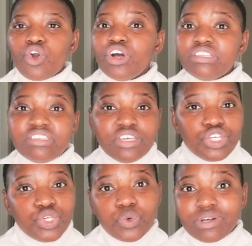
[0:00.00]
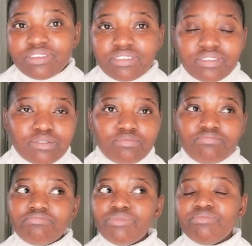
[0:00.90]
continuous
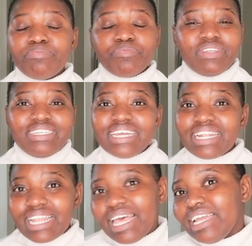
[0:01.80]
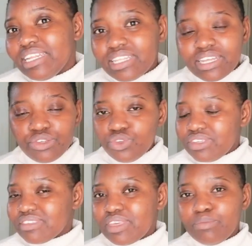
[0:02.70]
deadline that you
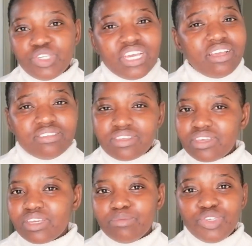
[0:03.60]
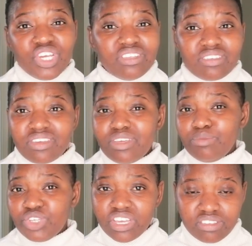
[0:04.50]
just keep chasing and keep chasing and
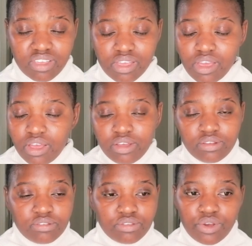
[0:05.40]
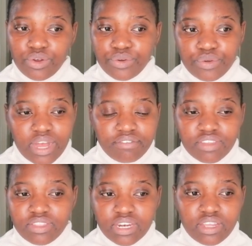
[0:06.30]
keep chasing so
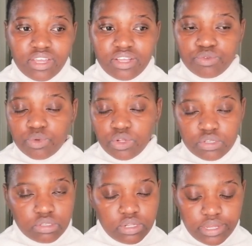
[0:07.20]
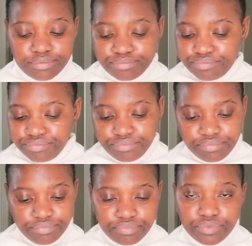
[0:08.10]
after three years we're all just like
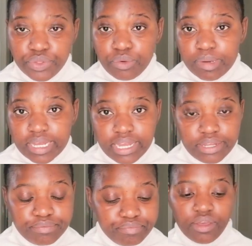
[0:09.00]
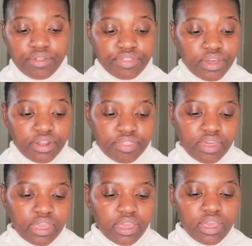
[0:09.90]
no my guy third
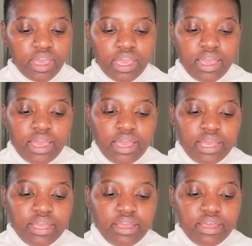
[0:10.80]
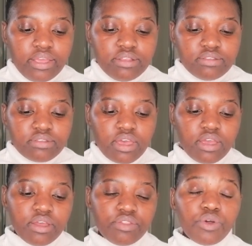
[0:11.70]
thing is
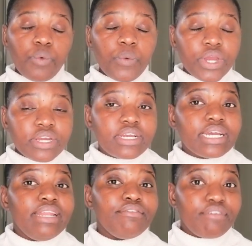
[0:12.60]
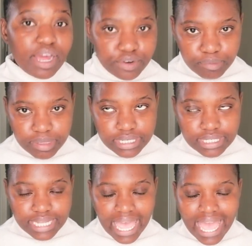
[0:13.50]
the work
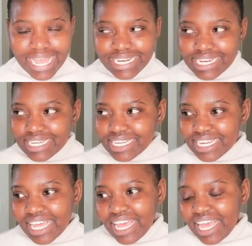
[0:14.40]
environment and